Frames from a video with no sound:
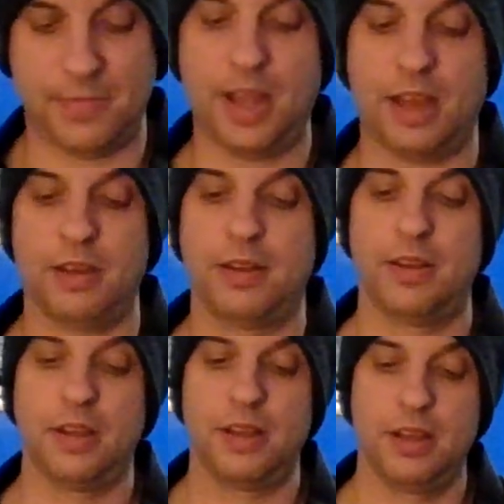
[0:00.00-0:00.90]
Yeah.
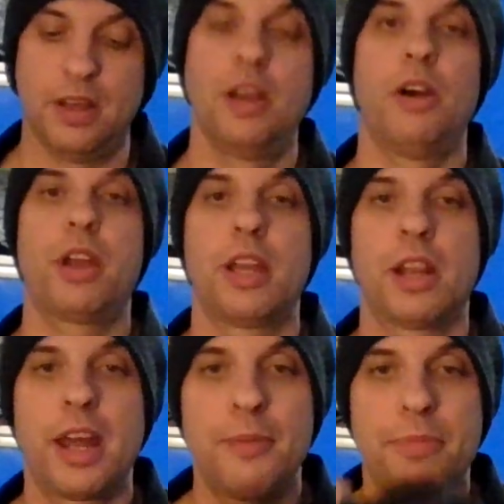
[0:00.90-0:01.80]
Okay, you
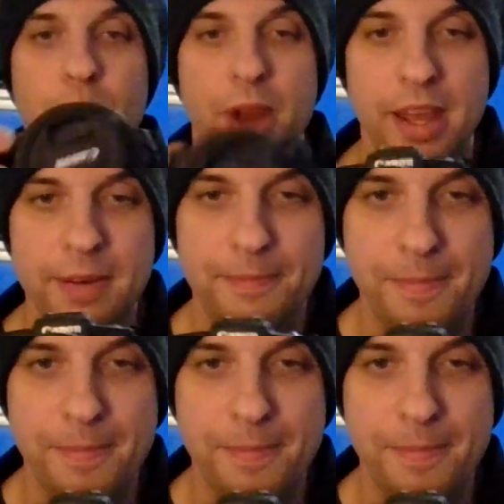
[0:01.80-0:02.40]
line up the red